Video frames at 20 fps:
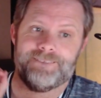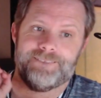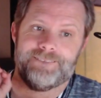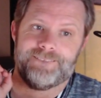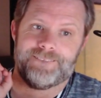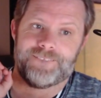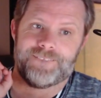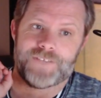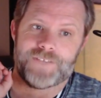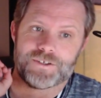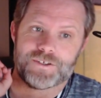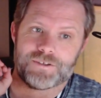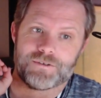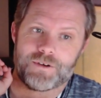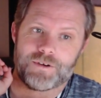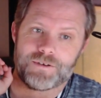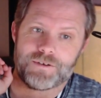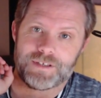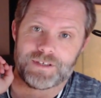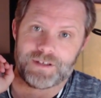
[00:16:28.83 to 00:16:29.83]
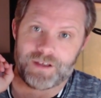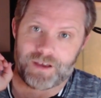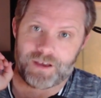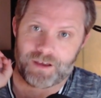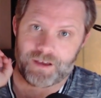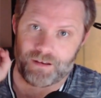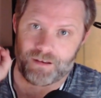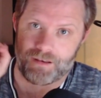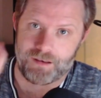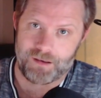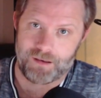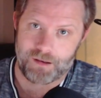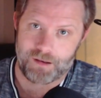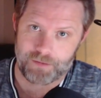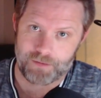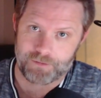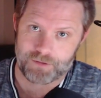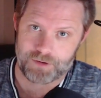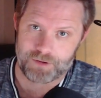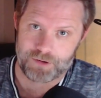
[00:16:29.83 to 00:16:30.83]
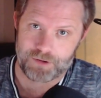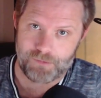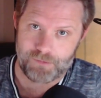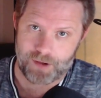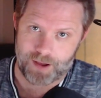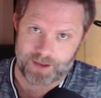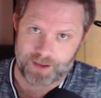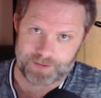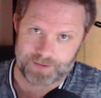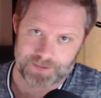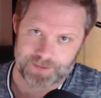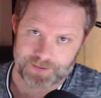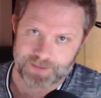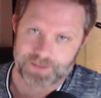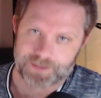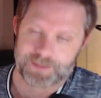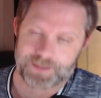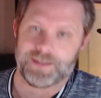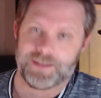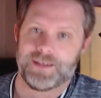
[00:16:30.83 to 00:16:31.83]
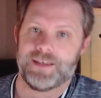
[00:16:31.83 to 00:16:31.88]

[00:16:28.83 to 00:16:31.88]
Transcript: Which throws in another nuance.